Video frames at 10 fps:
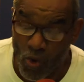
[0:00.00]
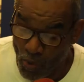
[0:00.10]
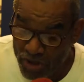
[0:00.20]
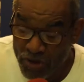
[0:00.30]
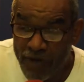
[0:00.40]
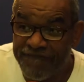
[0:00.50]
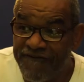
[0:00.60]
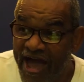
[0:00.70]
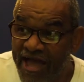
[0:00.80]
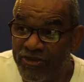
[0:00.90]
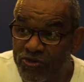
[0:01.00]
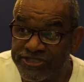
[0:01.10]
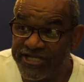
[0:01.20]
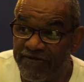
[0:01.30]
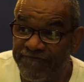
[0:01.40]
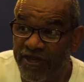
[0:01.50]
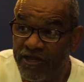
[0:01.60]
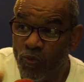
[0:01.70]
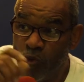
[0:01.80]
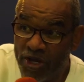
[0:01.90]
When you find yourself
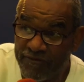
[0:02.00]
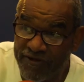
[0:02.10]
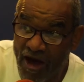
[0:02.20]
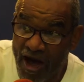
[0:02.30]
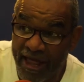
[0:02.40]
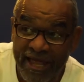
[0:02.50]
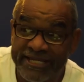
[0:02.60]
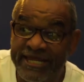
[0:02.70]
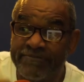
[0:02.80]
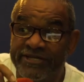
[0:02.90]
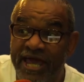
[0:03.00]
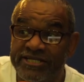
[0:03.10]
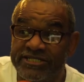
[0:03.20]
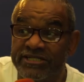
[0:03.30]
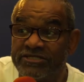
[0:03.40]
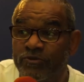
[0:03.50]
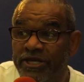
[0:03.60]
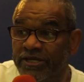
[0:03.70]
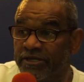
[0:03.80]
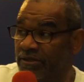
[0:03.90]
in the will of God, temptation is
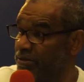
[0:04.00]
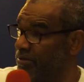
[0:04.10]
weakened.